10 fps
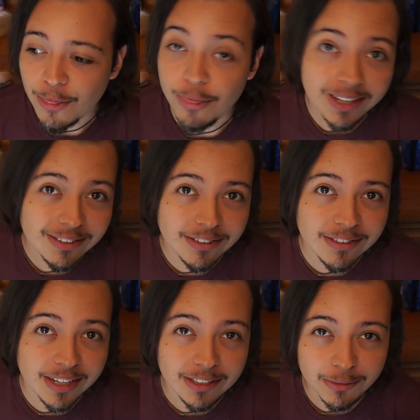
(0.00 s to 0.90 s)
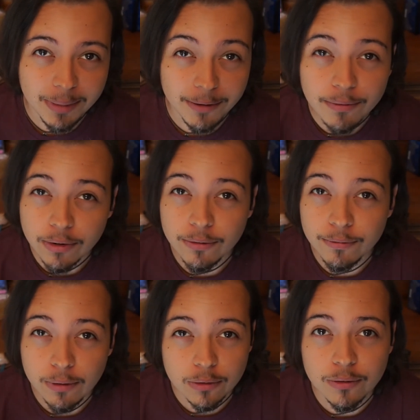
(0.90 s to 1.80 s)
This is my very
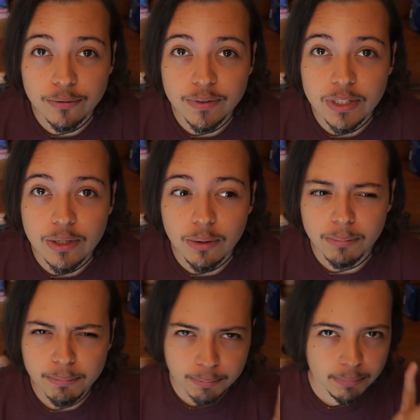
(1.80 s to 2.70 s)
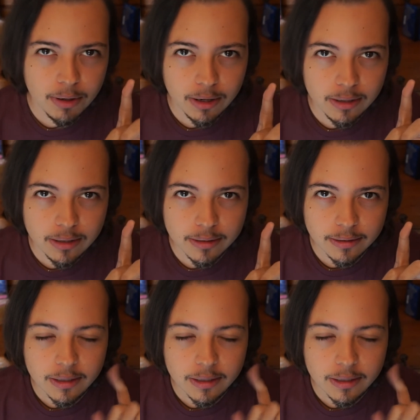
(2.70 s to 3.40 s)
first video, but